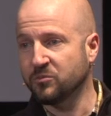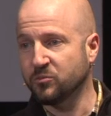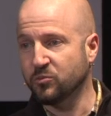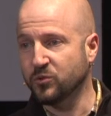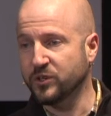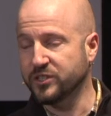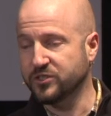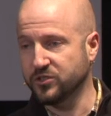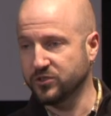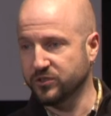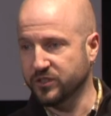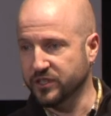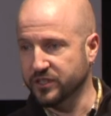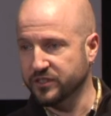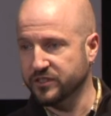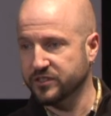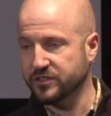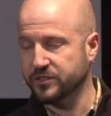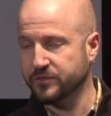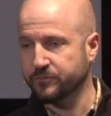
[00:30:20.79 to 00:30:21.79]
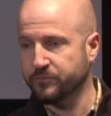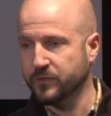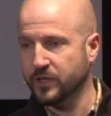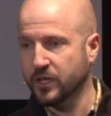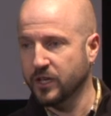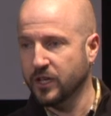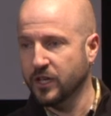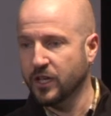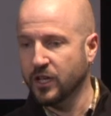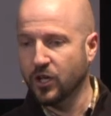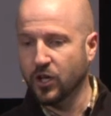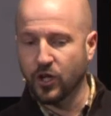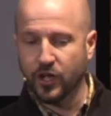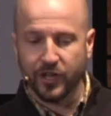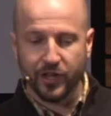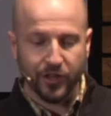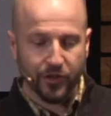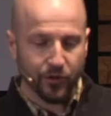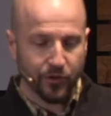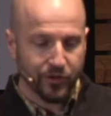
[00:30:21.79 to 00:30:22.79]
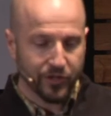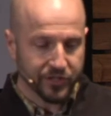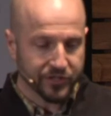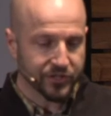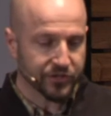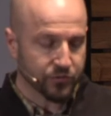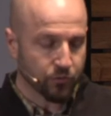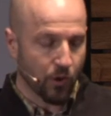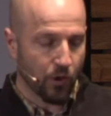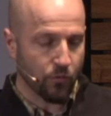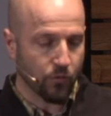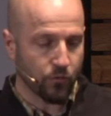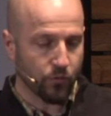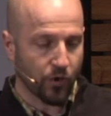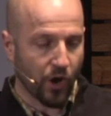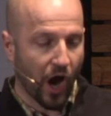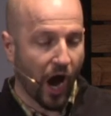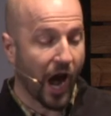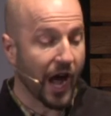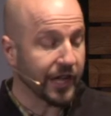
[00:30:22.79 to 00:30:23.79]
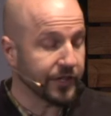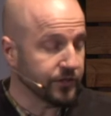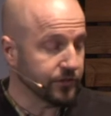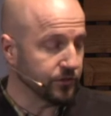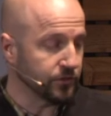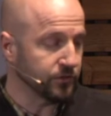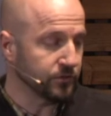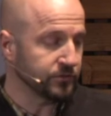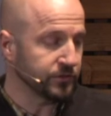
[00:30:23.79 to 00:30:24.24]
We do this. This is what I do.